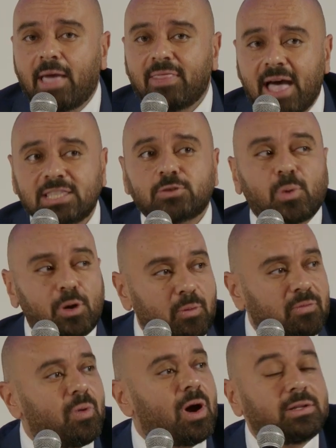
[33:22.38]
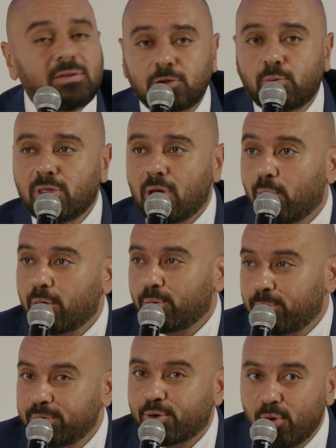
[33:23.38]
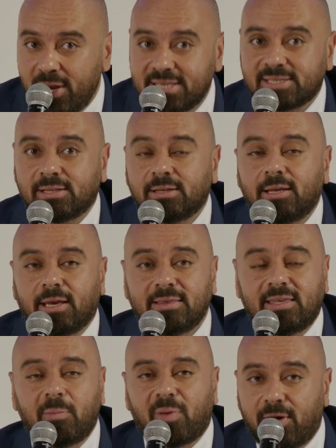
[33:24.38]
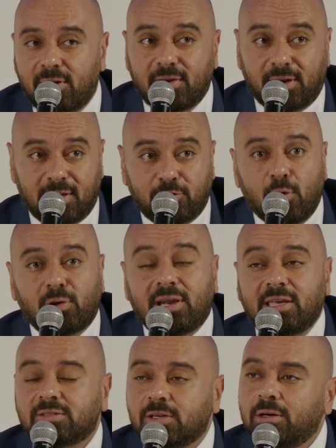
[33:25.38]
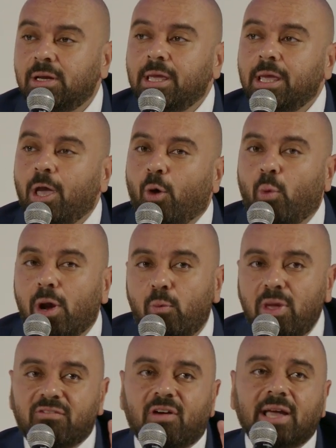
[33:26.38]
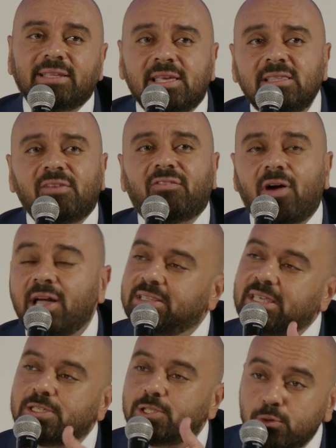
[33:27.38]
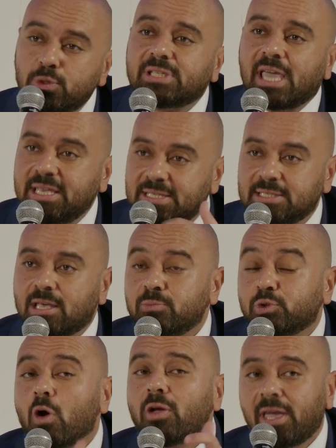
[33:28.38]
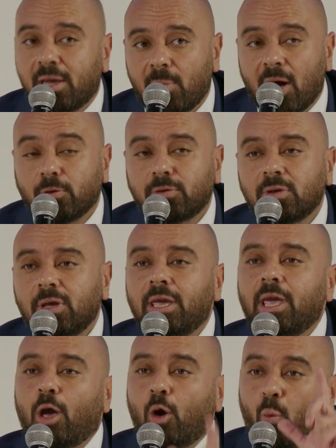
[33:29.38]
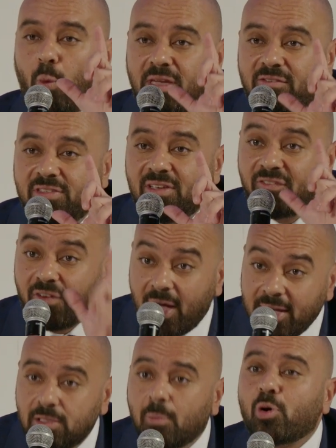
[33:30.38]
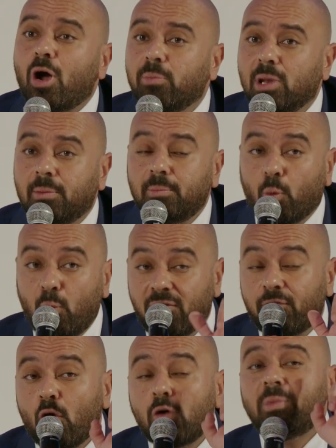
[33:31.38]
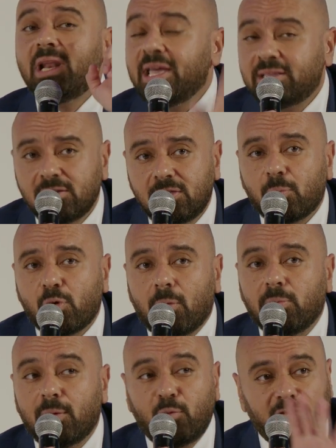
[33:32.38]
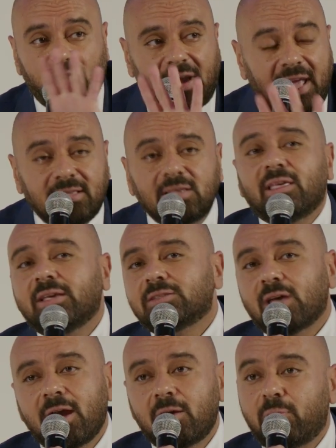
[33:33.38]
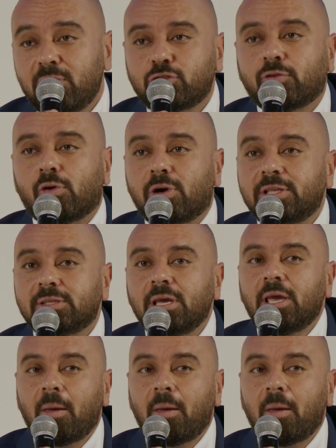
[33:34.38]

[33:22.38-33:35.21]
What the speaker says: And that's where we've partnered with our colleagues in Deep Air. They're going to talk later, where we've identified these use cases that I'm talking about. We've defined the problem, we've formulated the problem, we've created the entire bridge for it.